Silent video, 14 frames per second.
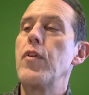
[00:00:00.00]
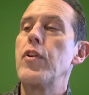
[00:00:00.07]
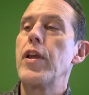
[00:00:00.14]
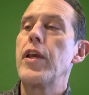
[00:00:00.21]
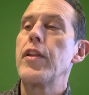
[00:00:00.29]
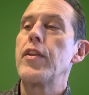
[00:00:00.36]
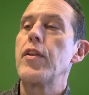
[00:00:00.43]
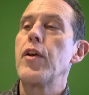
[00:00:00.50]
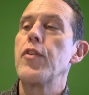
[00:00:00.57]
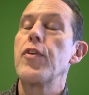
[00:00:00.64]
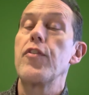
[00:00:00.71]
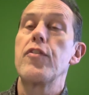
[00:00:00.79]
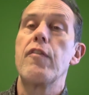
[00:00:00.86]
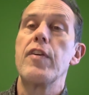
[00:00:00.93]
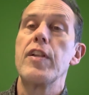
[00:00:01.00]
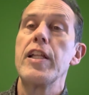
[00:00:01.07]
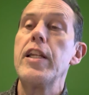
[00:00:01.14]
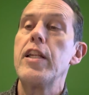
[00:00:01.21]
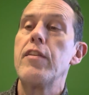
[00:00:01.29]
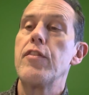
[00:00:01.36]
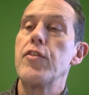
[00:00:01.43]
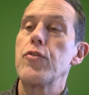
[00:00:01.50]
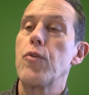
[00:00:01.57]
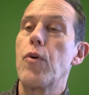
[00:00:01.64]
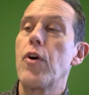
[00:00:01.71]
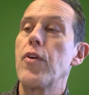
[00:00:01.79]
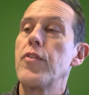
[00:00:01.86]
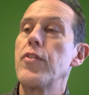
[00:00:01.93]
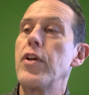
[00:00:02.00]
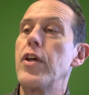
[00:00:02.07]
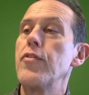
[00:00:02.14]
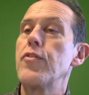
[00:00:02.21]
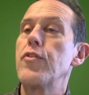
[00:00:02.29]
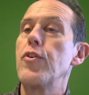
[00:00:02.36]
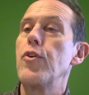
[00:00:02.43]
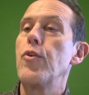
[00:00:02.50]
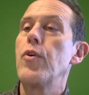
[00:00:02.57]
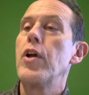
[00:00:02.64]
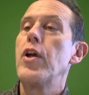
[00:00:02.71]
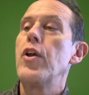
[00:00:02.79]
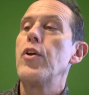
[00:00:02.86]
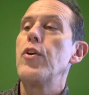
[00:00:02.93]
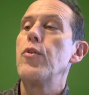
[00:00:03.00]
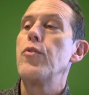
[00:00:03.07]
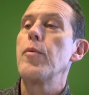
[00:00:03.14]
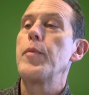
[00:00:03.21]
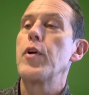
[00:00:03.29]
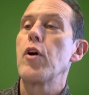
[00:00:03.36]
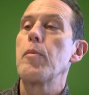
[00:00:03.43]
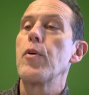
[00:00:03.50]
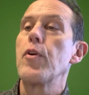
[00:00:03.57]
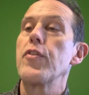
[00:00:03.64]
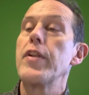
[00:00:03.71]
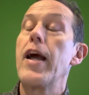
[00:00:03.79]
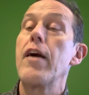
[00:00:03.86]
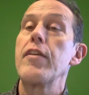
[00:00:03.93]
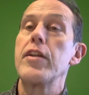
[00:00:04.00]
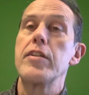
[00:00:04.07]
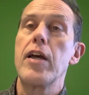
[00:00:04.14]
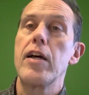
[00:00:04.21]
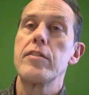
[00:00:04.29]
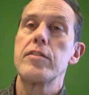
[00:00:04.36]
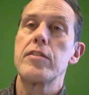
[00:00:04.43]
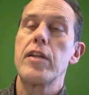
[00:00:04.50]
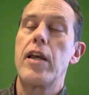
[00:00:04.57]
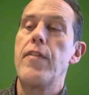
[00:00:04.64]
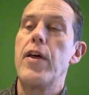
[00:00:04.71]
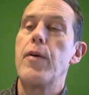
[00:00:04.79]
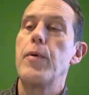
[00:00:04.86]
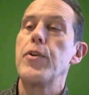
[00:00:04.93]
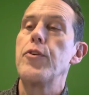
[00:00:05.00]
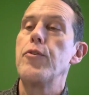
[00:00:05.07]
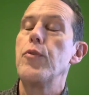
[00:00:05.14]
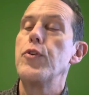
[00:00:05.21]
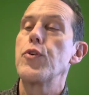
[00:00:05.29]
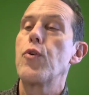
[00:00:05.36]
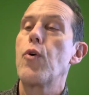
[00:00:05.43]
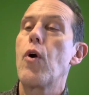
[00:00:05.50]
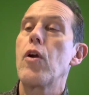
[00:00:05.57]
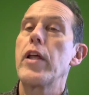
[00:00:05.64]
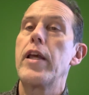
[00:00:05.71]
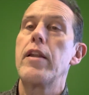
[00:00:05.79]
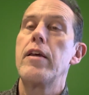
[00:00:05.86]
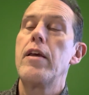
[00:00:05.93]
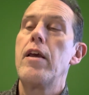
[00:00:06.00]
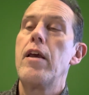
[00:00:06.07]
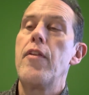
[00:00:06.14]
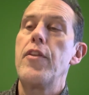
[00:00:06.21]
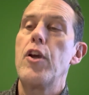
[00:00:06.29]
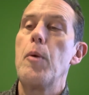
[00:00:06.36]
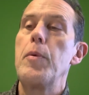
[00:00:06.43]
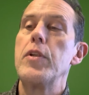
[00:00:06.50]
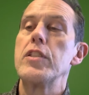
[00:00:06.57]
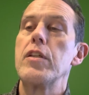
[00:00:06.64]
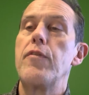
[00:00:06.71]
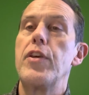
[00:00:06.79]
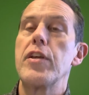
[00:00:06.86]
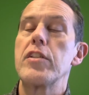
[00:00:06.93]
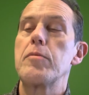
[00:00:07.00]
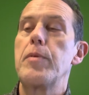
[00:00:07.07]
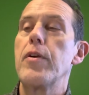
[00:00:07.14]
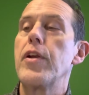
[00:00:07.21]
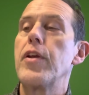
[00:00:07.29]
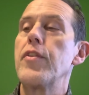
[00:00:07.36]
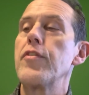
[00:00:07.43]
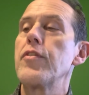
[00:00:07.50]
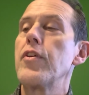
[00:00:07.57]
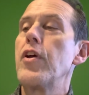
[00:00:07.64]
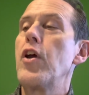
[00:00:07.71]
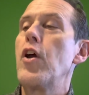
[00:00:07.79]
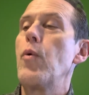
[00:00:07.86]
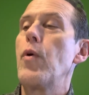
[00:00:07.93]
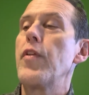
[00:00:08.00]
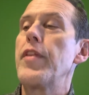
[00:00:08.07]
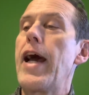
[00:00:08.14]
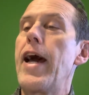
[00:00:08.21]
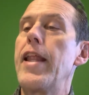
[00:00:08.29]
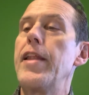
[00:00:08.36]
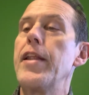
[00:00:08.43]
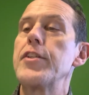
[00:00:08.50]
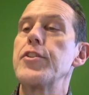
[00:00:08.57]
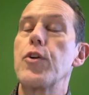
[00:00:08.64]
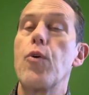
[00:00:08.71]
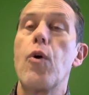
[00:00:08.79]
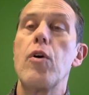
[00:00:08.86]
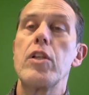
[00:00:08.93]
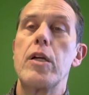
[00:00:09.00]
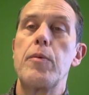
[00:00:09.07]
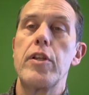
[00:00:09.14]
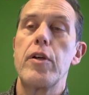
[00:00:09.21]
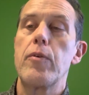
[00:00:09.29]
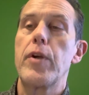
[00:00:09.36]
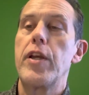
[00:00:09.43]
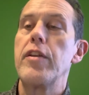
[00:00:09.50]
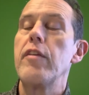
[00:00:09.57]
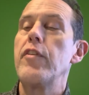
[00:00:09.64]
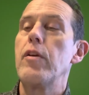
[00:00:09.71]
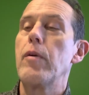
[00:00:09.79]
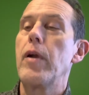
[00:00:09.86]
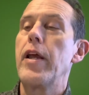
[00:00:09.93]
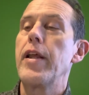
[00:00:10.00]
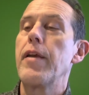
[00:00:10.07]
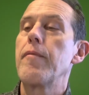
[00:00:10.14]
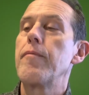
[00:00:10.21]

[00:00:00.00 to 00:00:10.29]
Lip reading: assess the validity of the scores is to use something called a personality test, and then what you do is you correlate the openness of the experience with that, and that should correlate with the creativity rating.